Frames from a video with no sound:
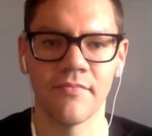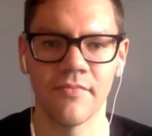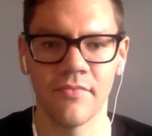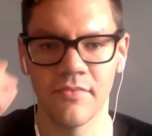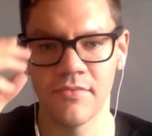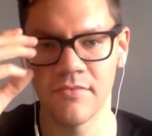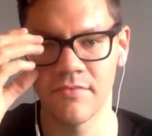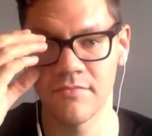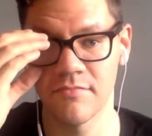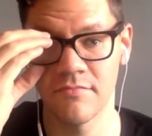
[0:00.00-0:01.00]

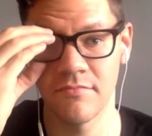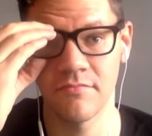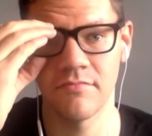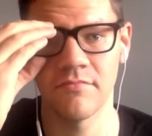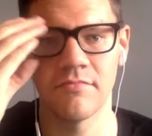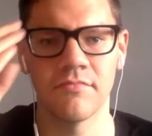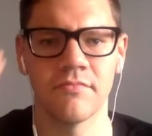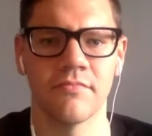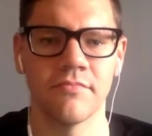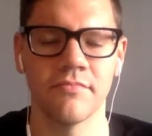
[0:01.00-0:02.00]

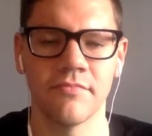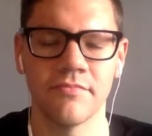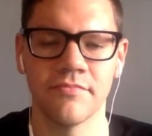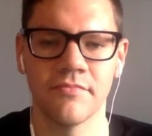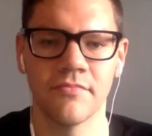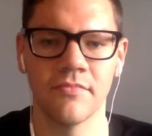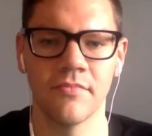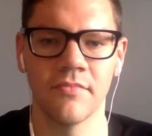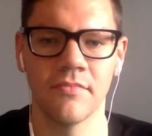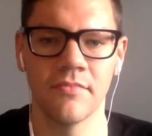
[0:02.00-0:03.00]

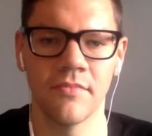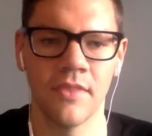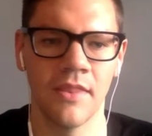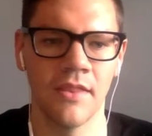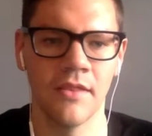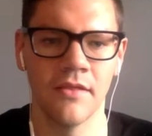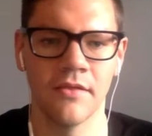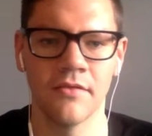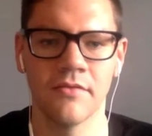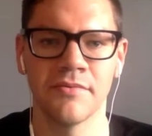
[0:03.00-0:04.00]

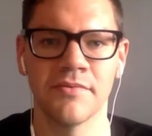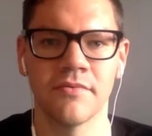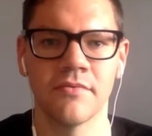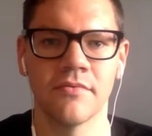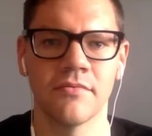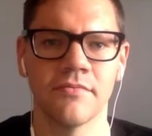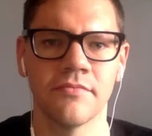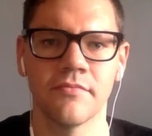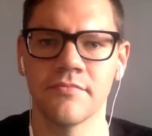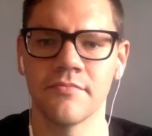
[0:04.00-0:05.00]

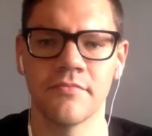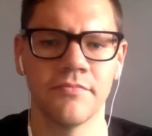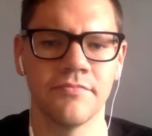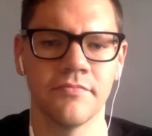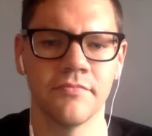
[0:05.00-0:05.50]
(silent)